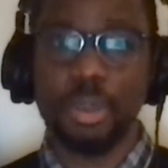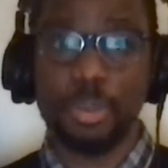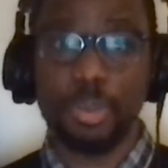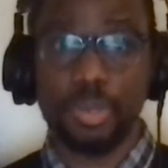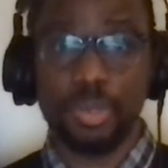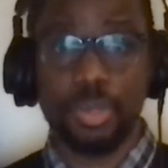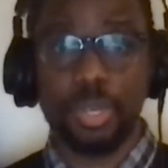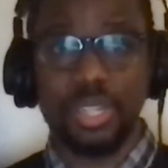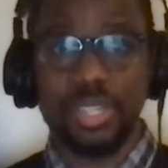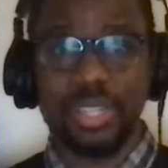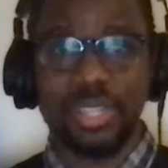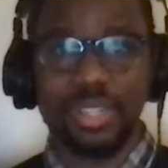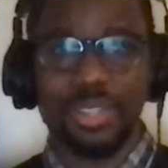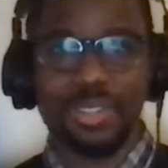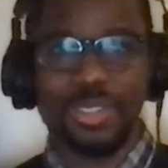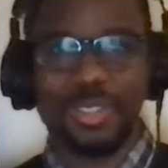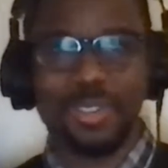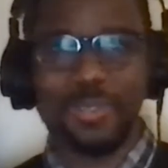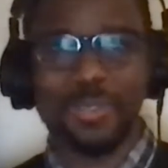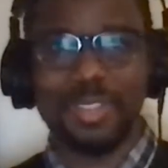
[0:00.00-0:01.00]
opportunity
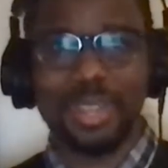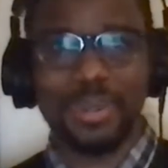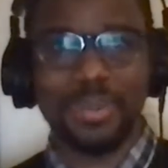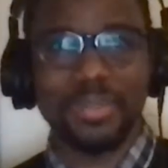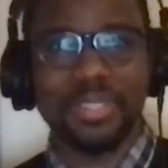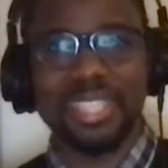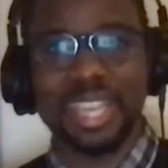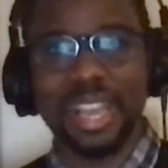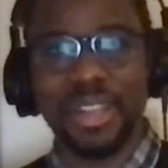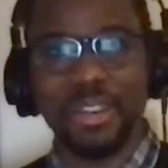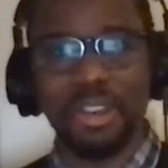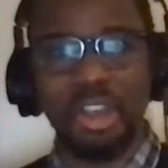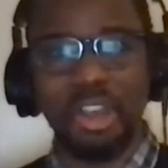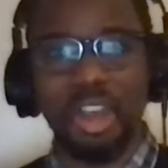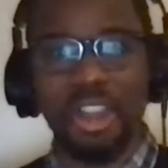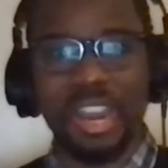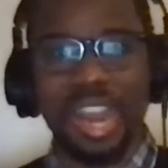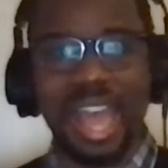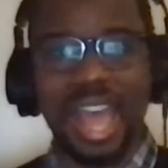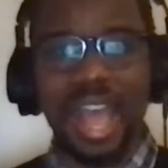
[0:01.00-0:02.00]
to sort of double down
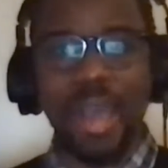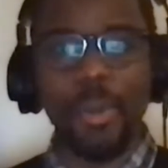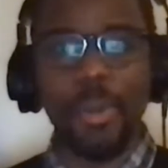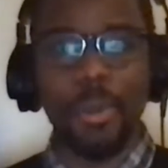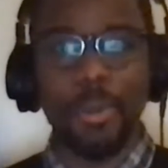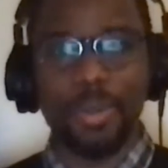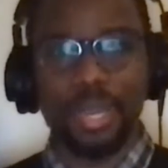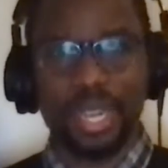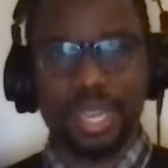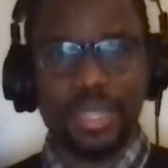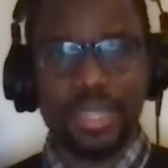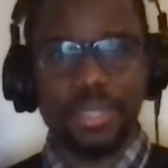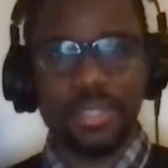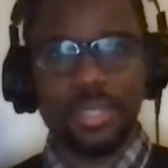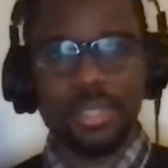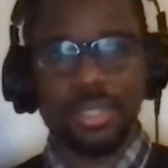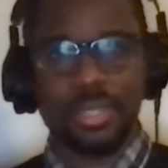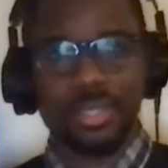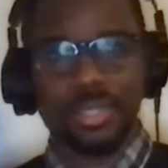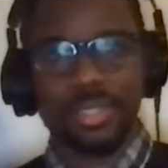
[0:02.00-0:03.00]
on our
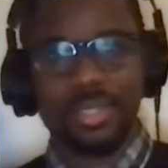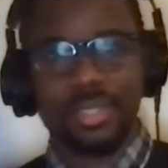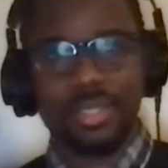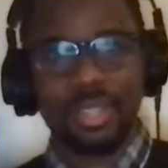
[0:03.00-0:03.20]
place